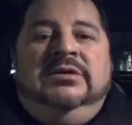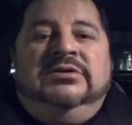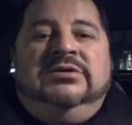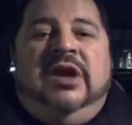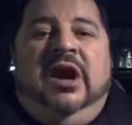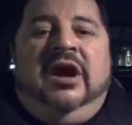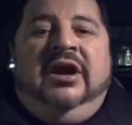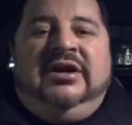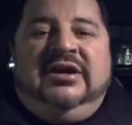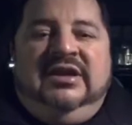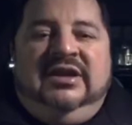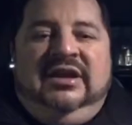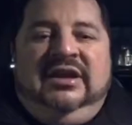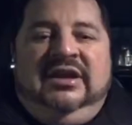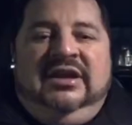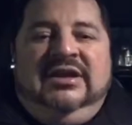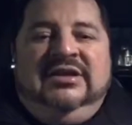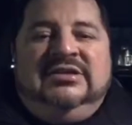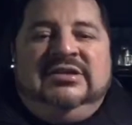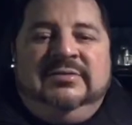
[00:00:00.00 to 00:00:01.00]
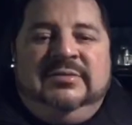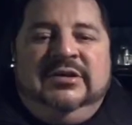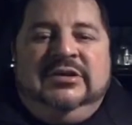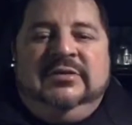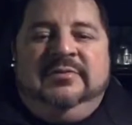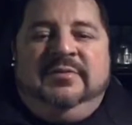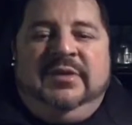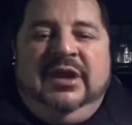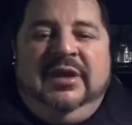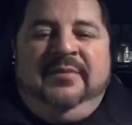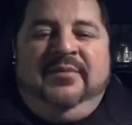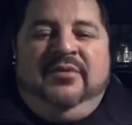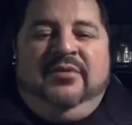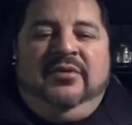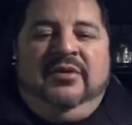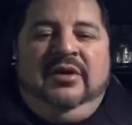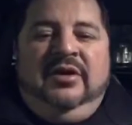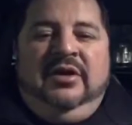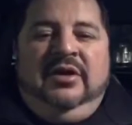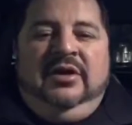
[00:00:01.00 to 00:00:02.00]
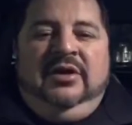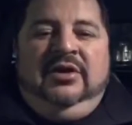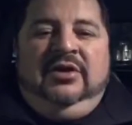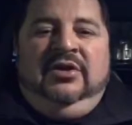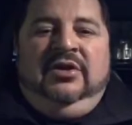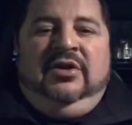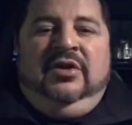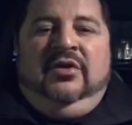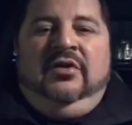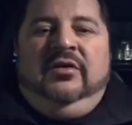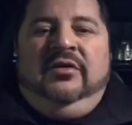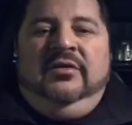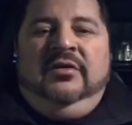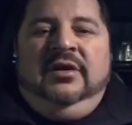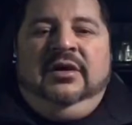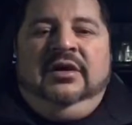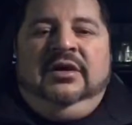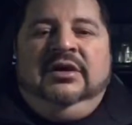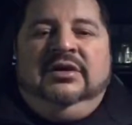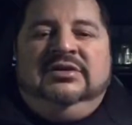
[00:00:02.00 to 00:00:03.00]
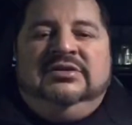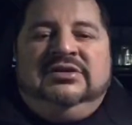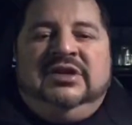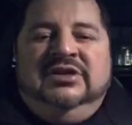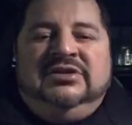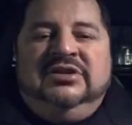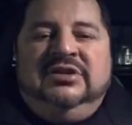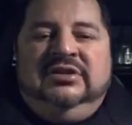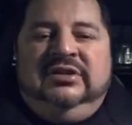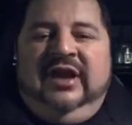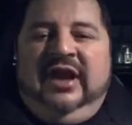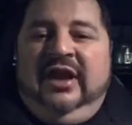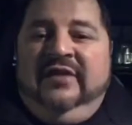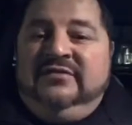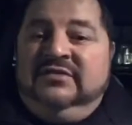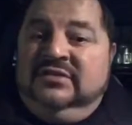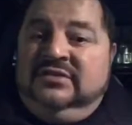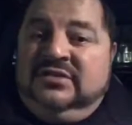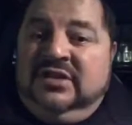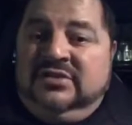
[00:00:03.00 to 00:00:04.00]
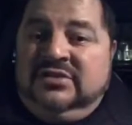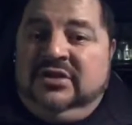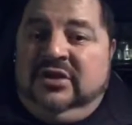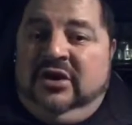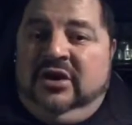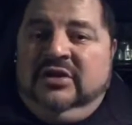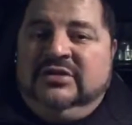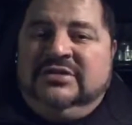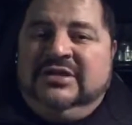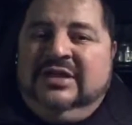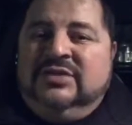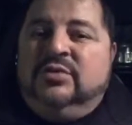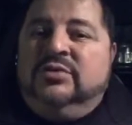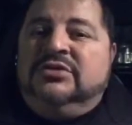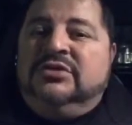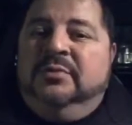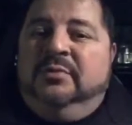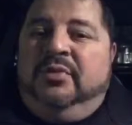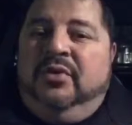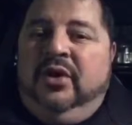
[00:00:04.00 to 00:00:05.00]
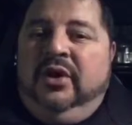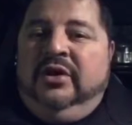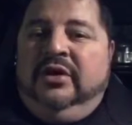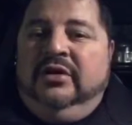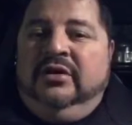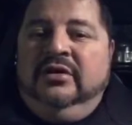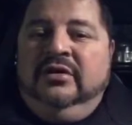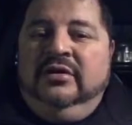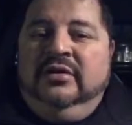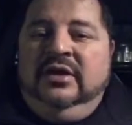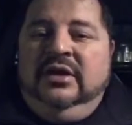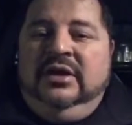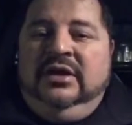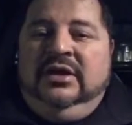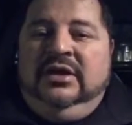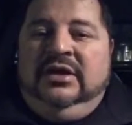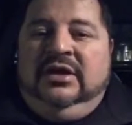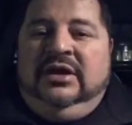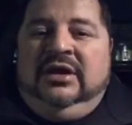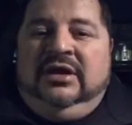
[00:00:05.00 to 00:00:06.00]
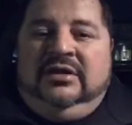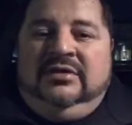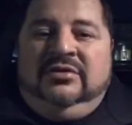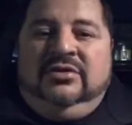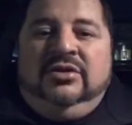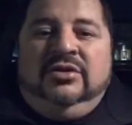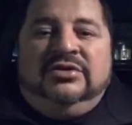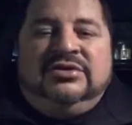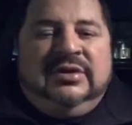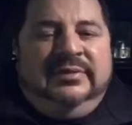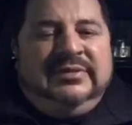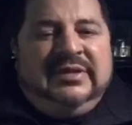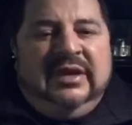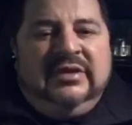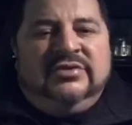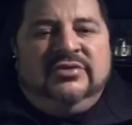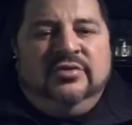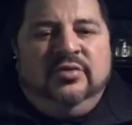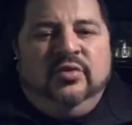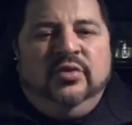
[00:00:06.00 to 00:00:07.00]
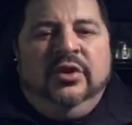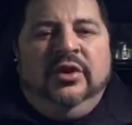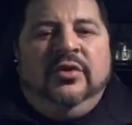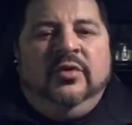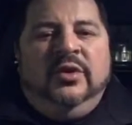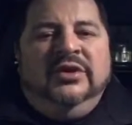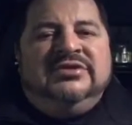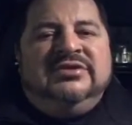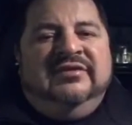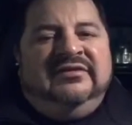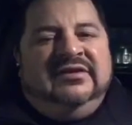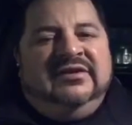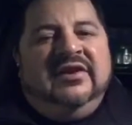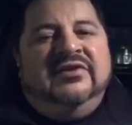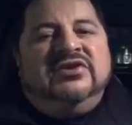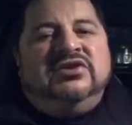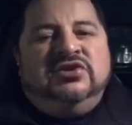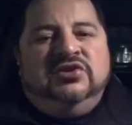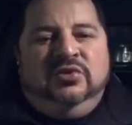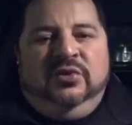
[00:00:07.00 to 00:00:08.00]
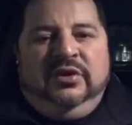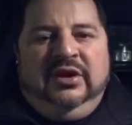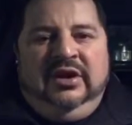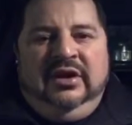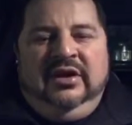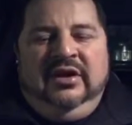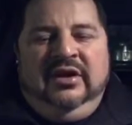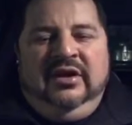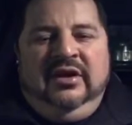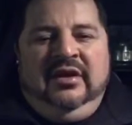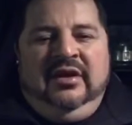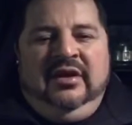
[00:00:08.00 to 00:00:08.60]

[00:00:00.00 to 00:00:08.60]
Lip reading: talking and getting to meet the people, he's touching lives, he's touching hearts, and that's what's important. And, sometimes we're the ones that have to tell the story